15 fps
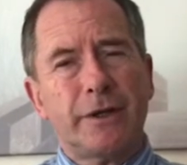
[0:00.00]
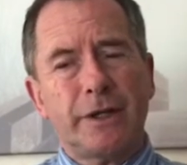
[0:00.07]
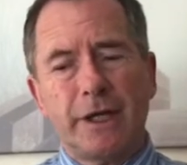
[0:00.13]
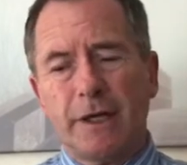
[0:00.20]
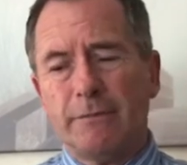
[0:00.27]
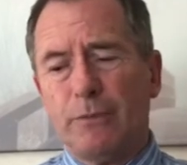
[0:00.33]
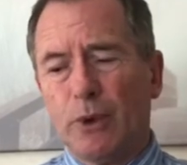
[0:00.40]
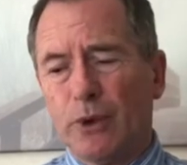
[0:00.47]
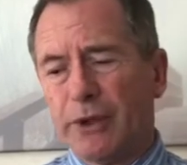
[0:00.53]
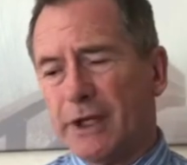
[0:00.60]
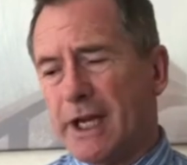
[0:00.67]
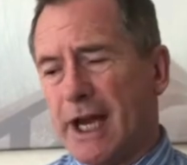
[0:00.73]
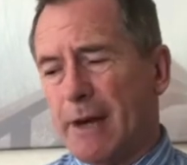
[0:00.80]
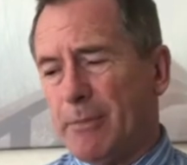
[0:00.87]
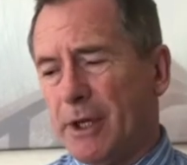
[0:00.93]
and they're more
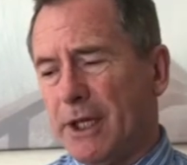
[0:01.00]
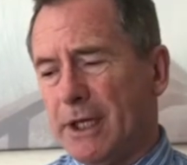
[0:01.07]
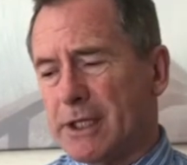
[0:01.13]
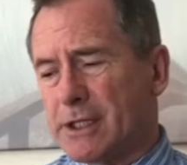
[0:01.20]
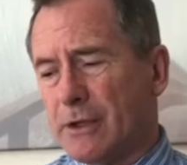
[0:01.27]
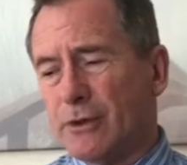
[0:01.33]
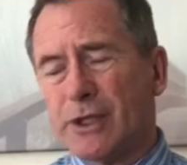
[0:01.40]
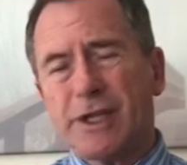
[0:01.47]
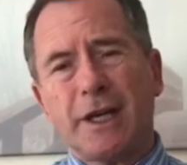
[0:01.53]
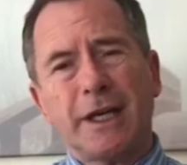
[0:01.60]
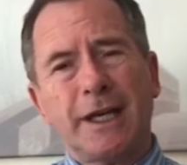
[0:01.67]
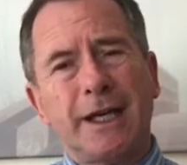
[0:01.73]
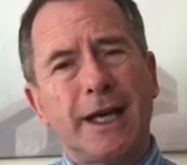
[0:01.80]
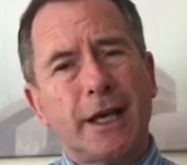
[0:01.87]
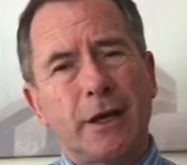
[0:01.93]
than happy as long as I
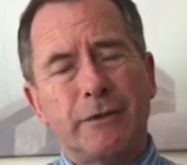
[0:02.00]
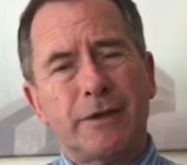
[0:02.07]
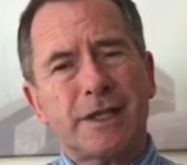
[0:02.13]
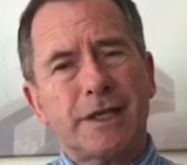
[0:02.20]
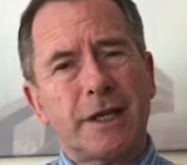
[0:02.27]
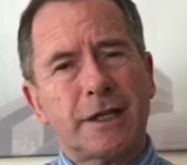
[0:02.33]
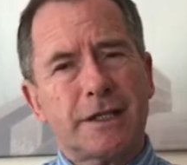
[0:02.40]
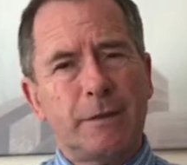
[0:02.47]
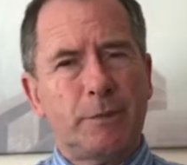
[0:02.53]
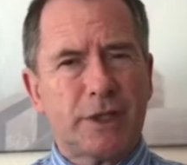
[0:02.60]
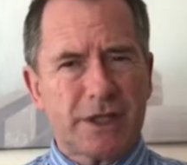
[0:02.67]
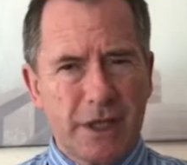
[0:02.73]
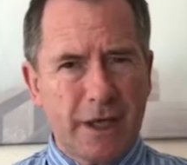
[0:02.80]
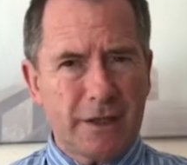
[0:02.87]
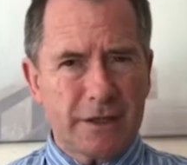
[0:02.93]
can get over
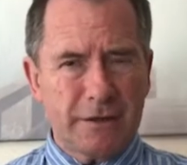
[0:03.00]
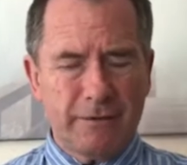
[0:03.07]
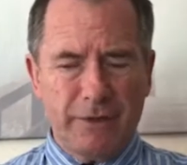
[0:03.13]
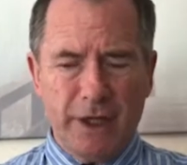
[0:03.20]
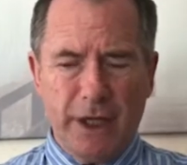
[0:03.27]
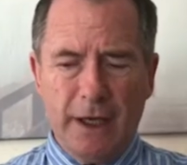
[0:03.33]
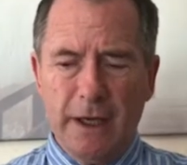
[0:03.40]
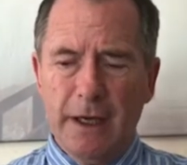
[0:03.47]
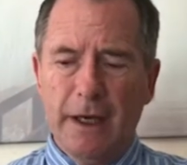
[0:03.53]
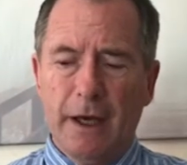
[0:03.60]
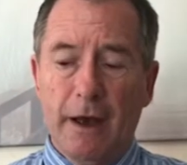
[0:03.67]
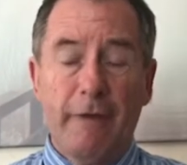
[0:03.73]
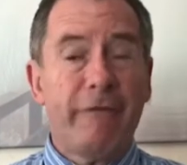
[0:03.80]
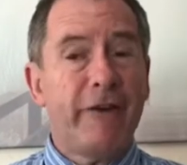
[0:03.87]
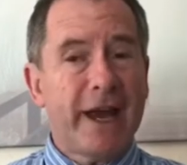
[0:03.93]
60% of the
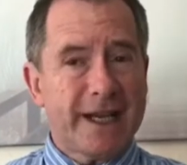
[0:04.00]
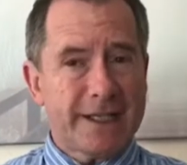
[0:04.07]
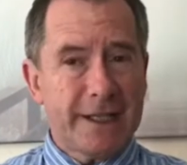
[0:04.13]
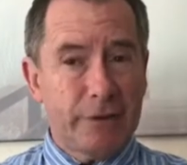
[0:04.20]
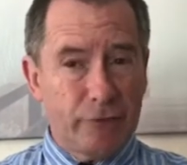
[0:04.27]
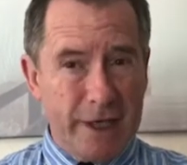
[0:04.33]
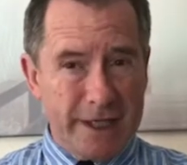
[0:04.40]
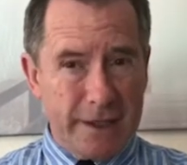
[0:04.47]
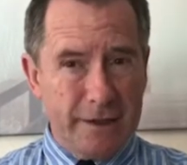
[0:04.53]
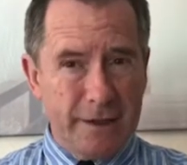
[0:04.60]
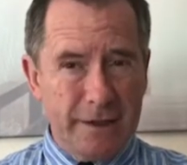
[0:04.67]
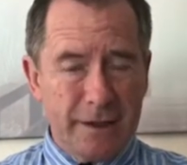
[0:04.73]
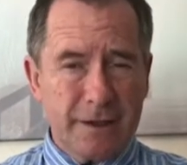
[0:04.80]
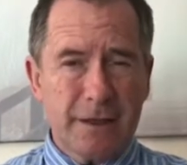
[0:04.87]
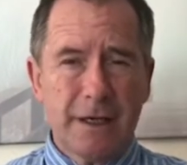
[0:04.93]
affected
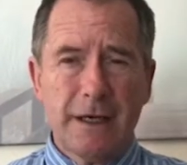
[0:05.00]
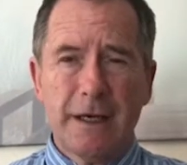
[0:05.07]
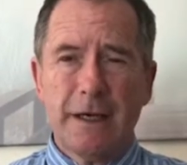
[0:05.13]
residents